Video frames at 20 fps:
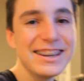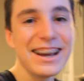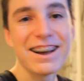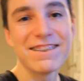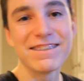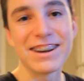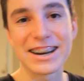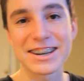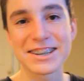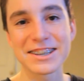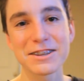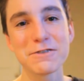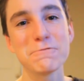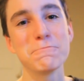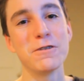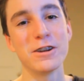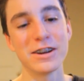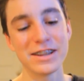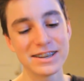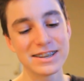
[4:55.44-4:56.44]
I've actually
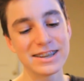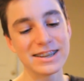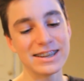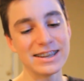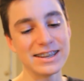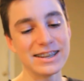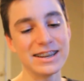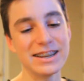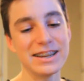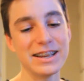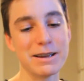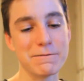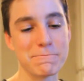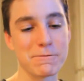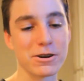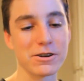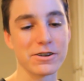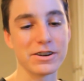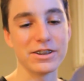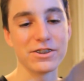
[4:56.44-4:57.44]
wanted to eat
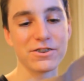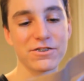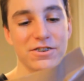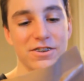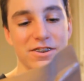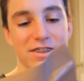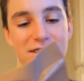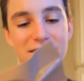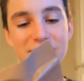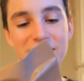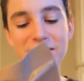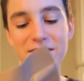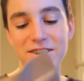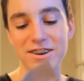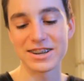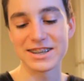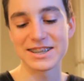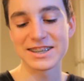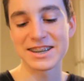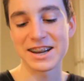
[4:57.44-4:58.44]
MREs for the
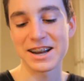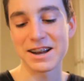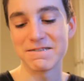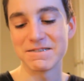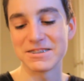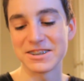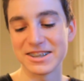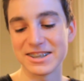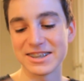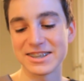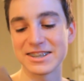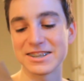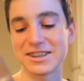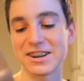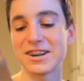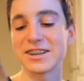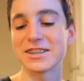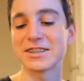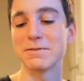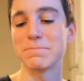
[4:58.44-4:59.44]
longest time, so this is
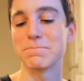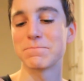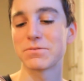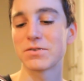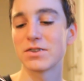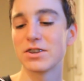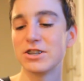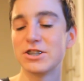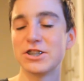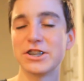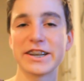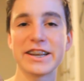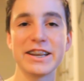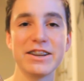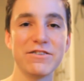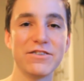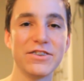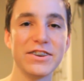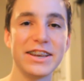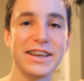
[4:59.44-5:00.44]
awesome.
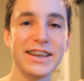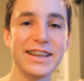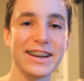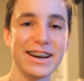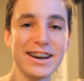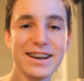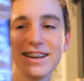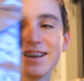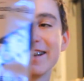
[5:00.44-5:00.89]
chicken fajita.